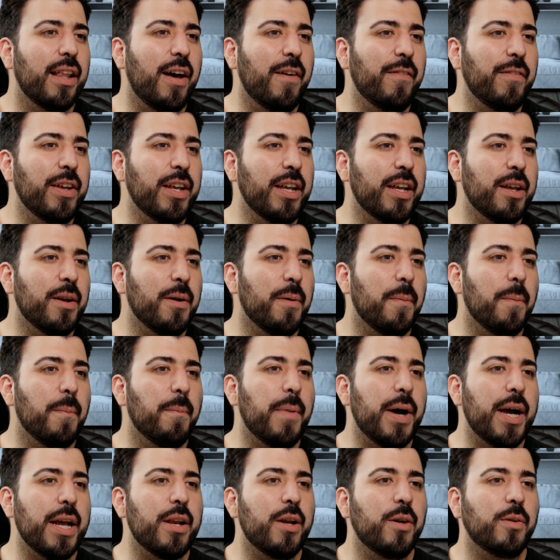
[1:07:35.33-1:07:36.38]
loving
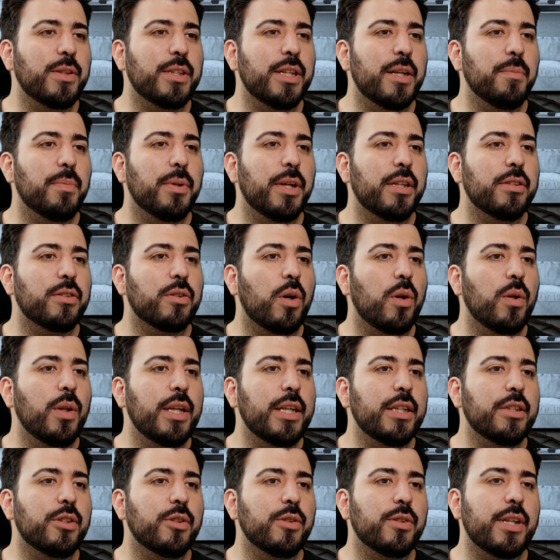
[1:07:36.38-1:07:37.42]
my Note 10 Plus.
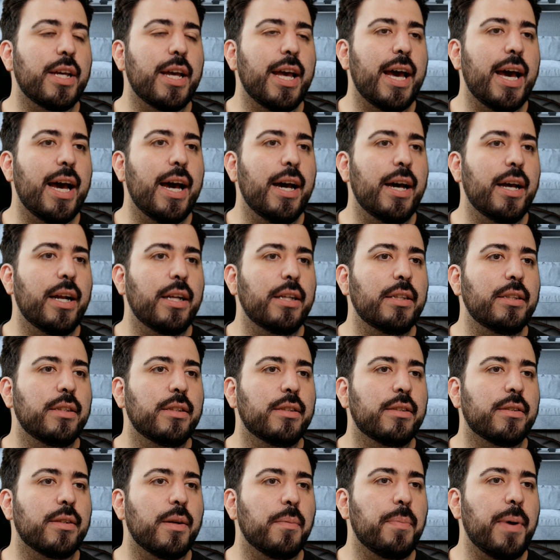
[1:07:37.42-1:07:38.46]
Only issues I had
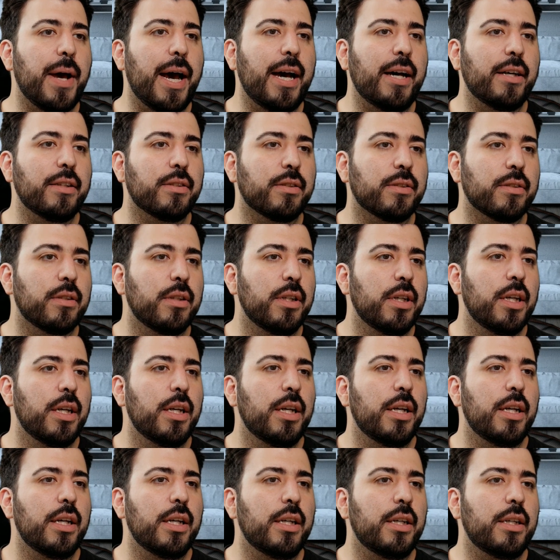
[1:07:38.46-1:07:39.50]
is pass
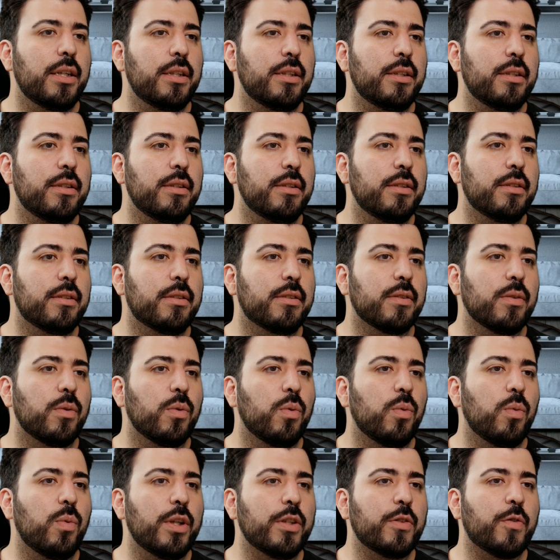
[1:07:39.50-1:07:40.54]
is
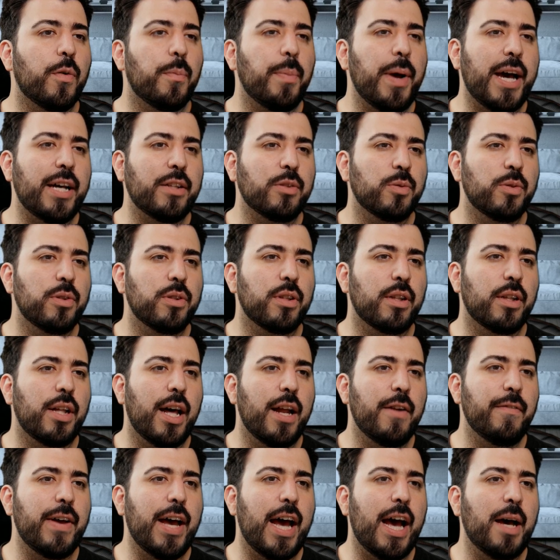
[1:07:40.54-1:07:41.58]
was for passwords. A
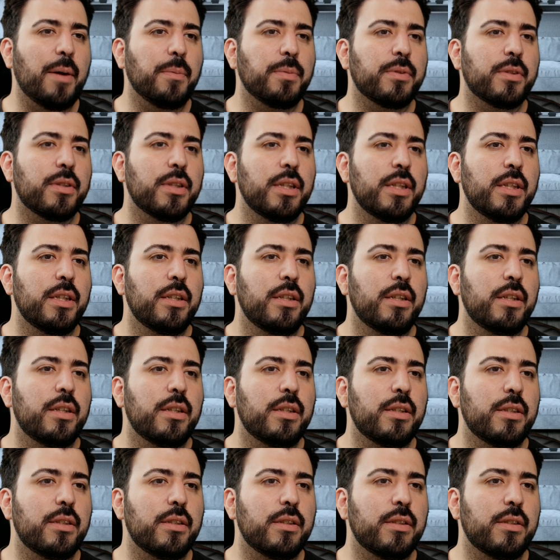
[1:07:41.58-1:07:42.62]
lot of apps
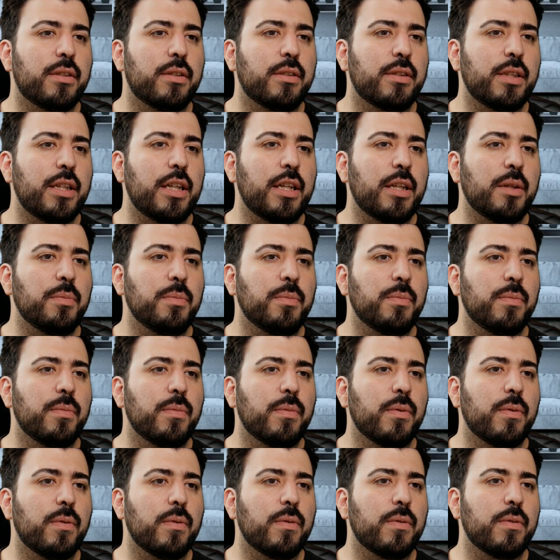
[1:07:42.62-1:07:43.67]
seem
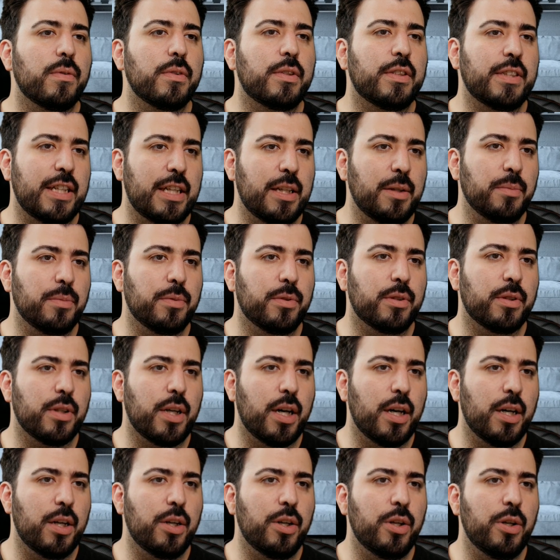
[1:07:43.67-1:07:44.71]
seems
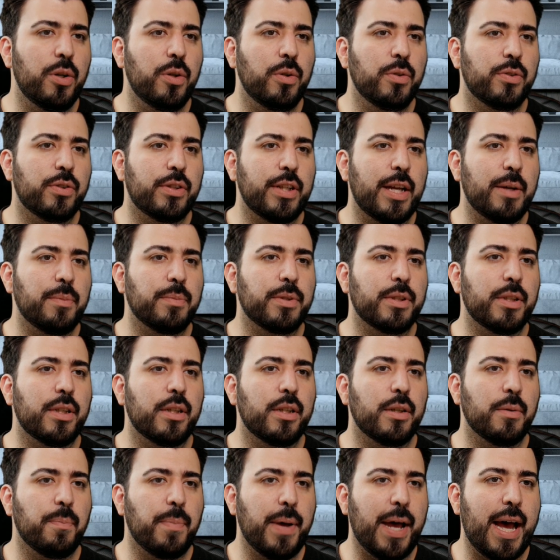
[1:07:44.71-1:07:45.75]
a uh, new
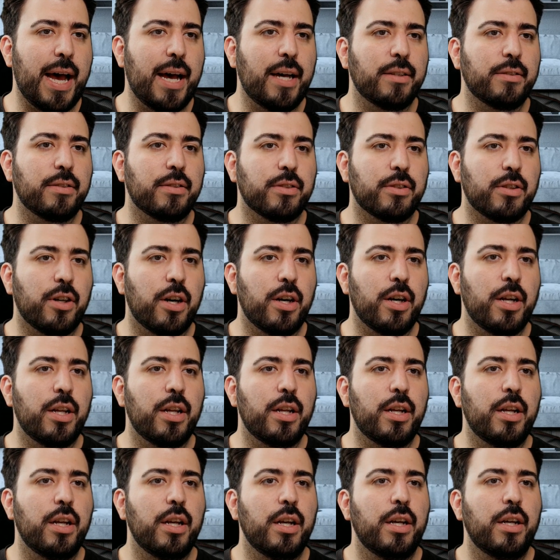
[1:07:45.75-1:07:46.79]
Samsung Pass
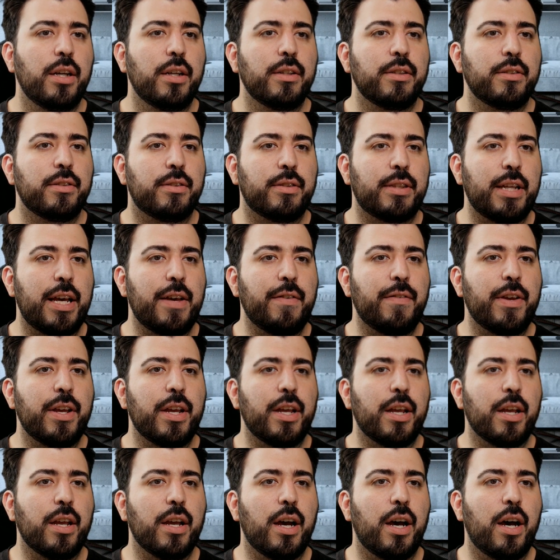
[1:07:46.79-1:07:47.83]
started
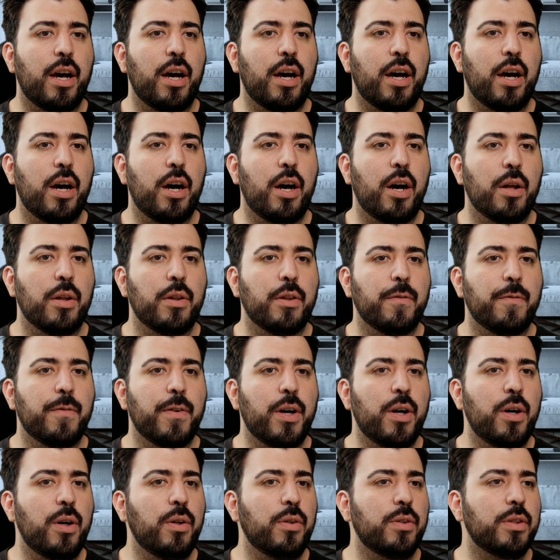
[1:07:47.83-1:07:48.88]
saving uh, on the
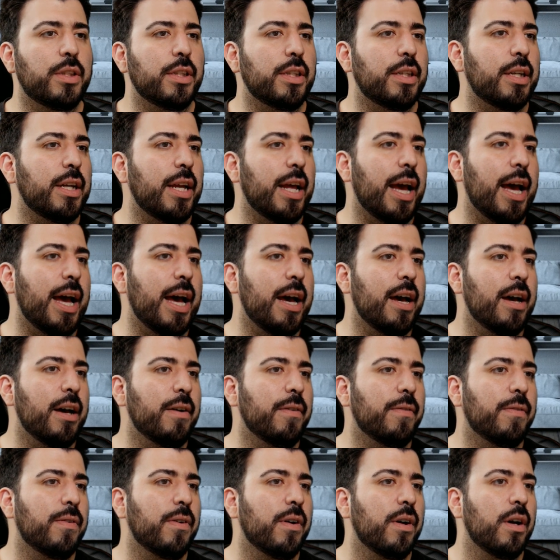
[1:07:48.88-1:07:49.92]
phone. Didn't
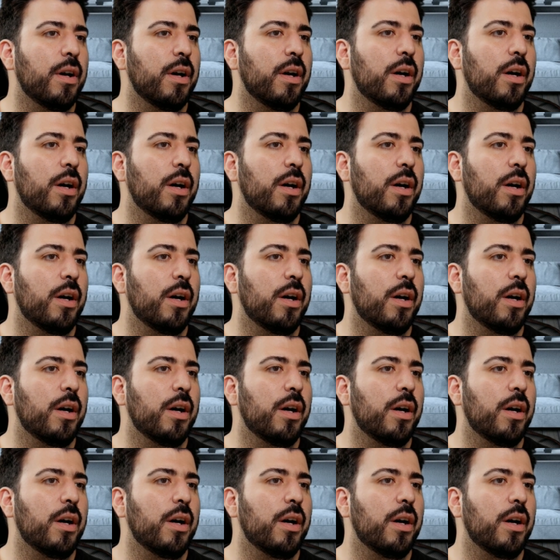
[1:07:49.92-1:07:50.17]
have